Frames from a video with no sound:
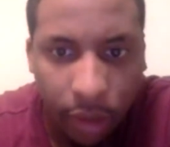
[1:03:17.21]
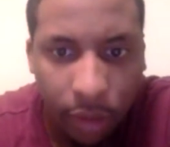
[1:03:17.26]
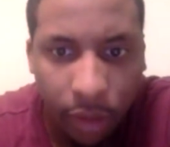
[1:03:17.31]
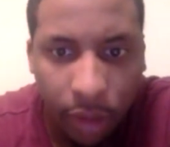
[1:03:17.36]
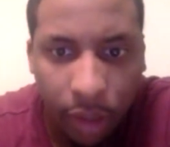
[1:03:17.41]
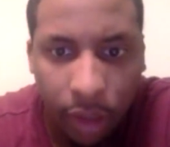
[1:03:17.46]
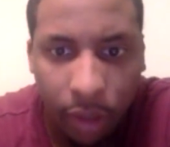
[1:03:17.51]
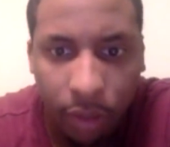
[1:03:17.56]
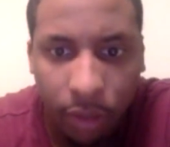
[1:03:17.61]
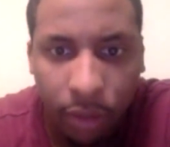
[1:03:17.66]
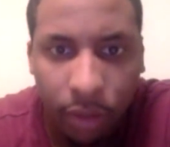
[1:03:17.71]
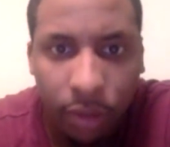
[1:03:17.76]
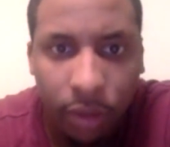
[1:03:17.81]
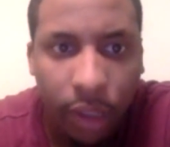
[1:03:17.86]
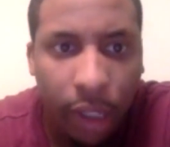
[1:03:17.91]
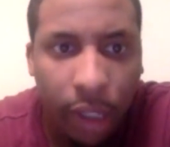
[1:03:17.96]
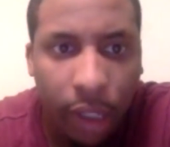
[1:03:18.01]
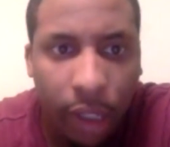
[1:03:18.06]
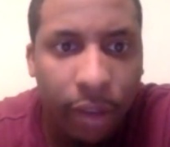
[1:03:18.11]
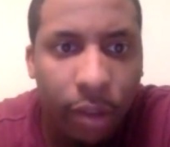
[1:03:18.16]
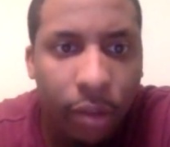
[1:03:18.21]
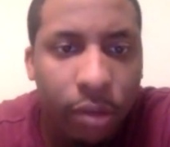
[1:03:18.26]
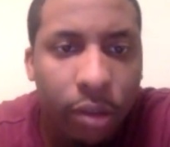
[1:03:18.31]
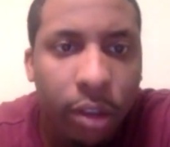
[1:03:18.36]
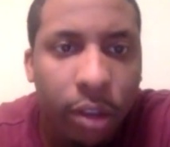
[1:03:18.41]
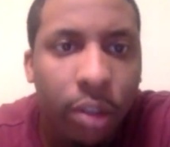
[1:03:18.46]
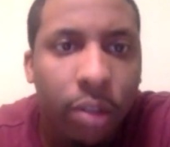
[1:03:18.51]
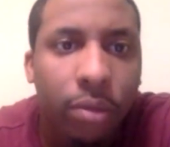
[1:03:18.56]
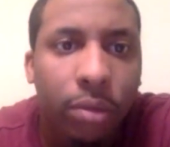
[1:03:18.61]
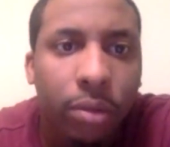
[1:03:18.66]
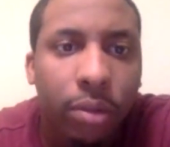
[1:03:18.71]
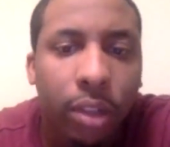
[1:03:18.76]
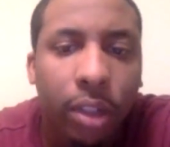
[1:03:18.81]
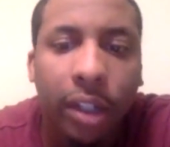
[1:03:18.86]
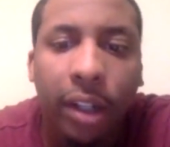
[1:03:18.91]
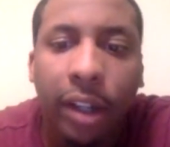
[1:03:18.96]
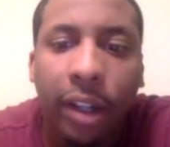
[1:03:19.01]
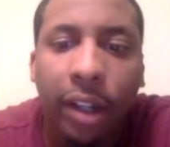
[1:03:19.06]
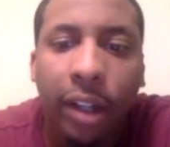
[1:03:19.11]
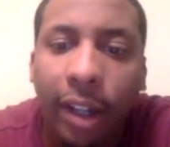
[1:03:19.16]
You don't know. Have no
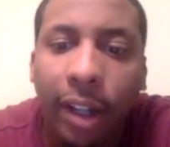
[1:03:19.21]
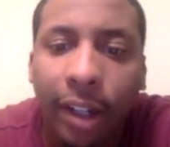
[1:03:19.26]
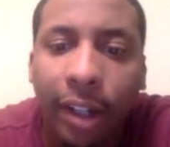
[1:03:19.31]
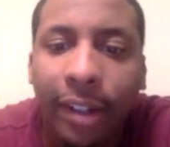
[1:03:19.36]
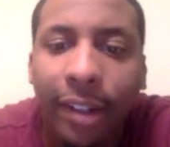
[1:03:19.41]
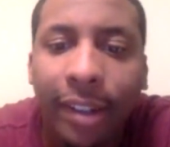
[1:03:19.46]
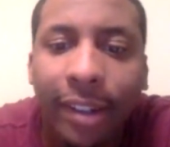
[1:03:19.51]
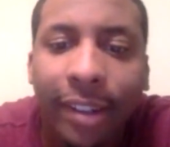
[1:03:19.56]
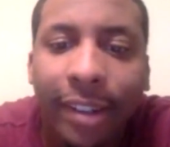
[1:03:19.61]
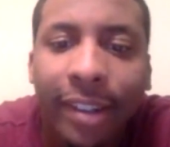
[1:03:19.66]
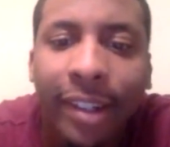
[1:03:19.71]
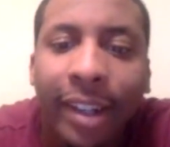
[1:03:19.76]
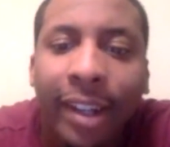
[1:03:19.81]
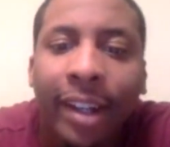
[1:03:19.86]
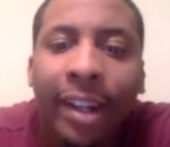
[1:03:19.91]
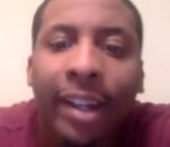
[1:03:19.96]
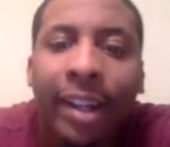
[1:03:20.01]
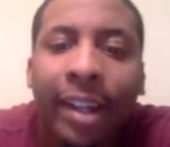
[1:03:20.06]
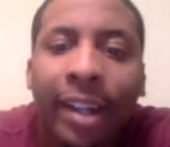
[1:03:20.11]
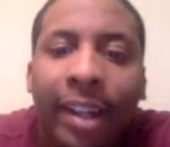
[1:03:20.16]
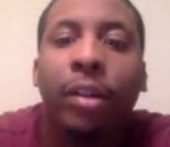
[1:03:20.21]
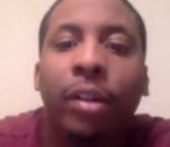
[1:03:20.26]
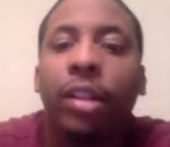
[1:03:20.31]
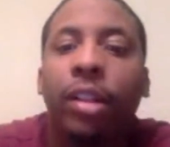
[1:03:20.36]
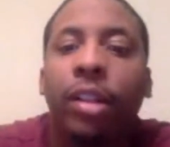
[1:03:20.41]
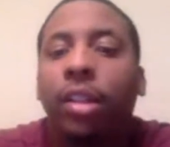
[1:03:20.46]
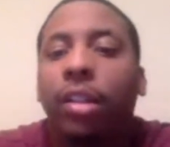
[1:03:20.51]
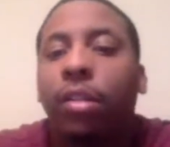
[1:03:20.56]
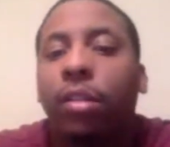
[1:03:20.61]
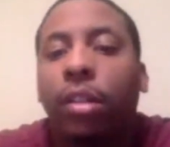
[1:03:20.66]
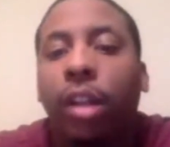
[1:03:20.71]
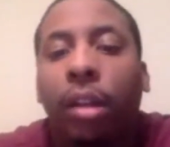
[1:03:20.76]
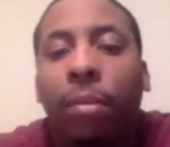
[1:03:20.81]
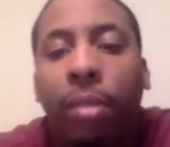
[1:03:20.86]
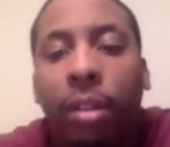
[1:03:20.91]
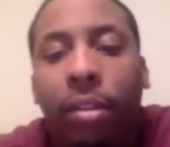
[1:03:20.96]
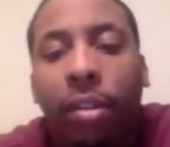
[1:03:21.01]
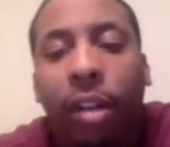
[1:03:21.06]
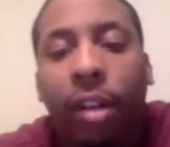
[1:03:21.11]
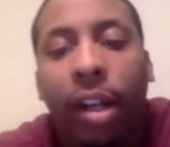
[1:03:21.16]
clue. Well,
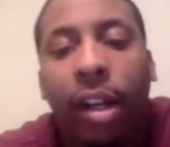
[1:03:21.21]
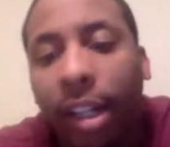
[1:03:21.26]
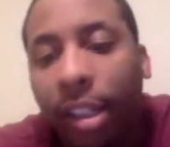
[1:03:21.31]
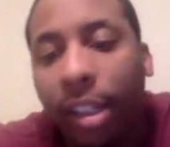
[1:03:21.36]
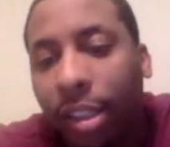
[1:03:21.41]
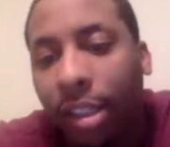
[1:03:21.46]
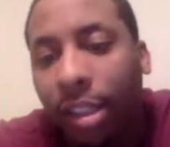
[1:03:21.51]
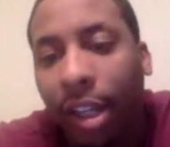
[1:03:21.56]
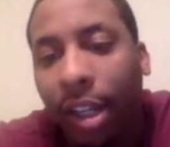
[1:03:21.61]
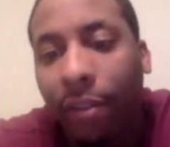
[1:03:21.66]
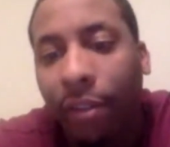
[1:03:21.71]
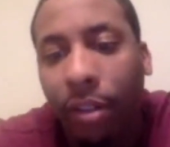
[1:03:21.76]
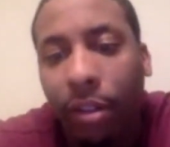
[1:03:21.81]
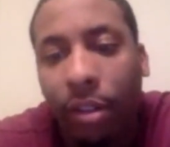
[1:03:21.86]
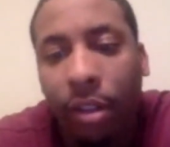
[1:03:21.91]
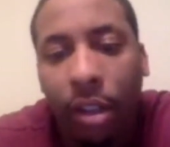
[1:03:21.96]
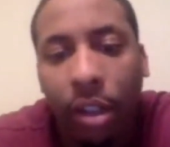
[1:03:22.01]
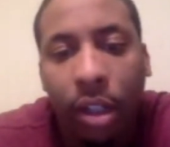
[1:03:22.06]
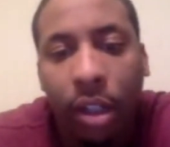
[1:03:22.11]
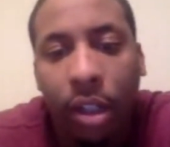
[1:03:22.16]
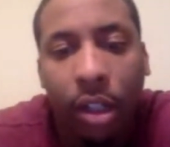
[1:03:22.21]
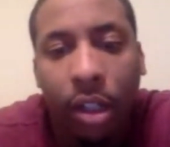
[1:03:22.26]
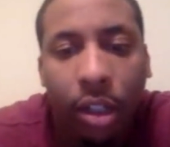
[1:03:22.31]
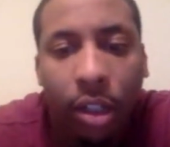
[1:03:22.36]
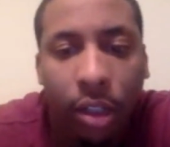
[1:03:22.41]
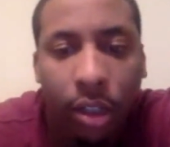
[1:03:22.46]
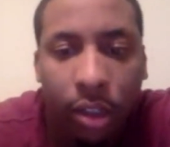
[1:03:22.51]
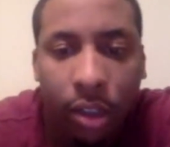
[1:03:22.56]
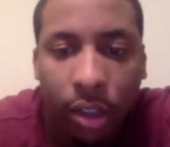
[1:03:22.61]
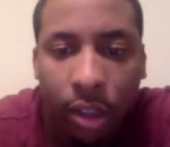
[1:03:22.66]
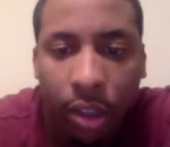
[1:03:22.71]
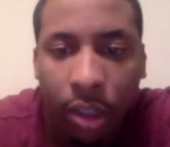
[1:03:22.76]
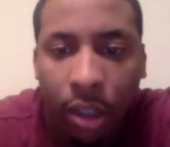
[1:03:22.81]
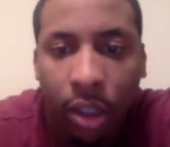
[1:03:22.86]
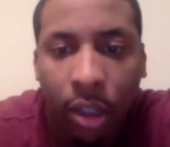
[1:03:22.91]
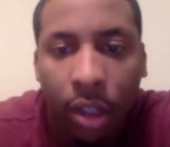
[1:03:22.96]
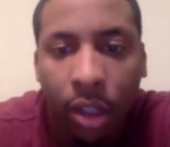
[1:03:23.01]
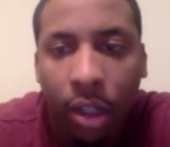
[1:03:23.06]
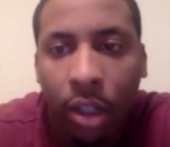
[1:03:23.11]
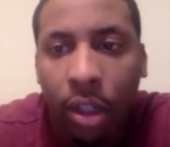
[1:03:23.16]
him and Gronkowski have a what
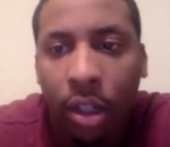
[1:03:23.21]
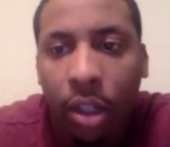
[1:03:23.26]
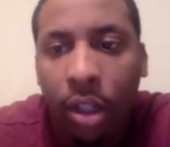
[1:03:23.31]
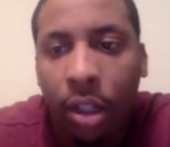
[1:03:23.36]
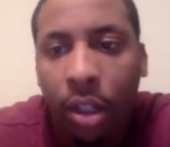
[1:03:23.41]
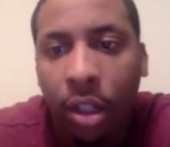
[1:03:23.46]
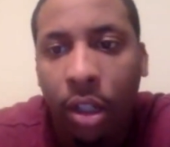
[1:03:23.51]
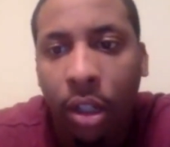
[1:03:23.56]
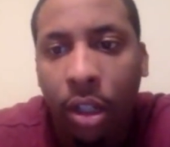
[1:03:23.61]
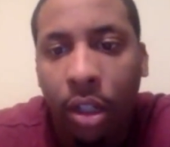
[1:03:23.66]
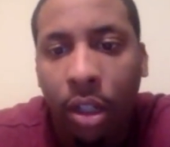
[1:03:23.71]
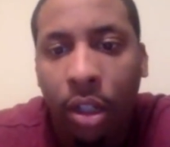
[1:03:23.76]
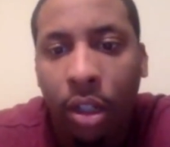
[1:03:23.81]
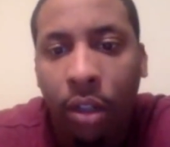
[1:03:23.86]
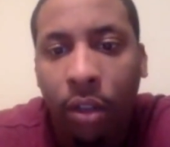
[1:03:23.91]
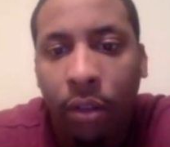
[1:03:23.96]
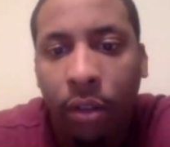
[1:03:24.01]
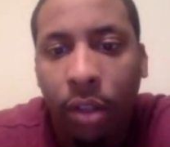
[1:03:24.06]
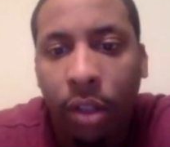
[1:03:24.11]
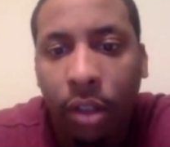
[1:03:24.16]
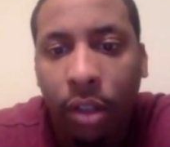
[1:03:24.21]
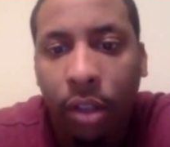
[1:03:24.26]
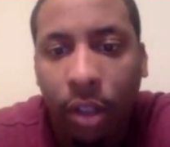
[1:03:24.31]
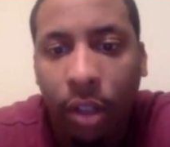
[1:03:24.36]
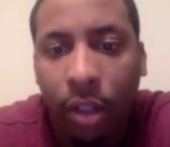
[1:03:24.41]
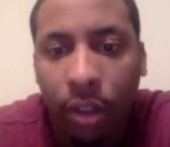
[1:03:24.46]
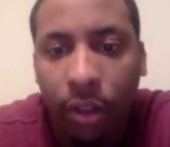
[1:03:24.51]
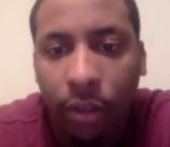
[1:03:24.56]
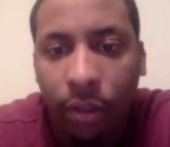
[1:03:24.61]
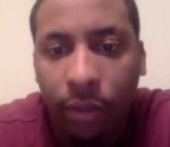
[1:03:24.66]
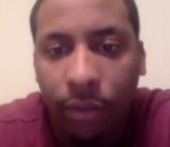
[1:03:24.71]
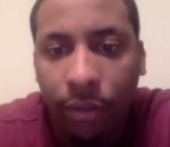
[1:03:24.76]
do you call it?